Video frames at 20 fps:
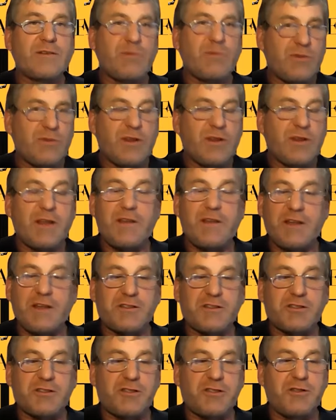they, they,
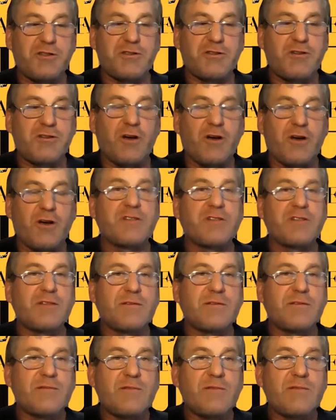just choose not to
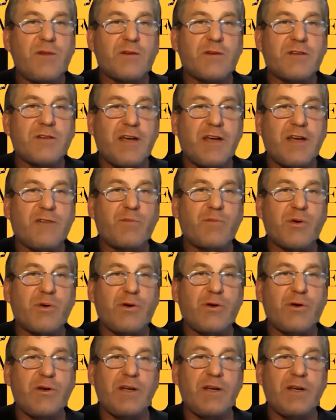not to have
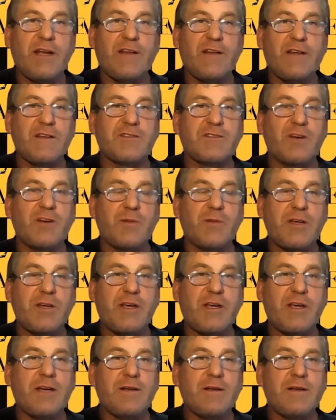brood in this time of
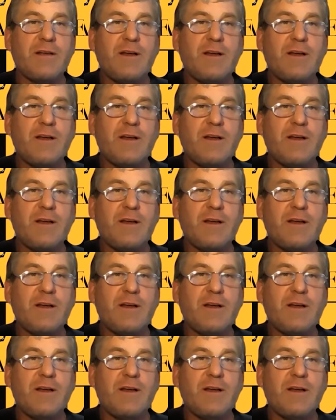year.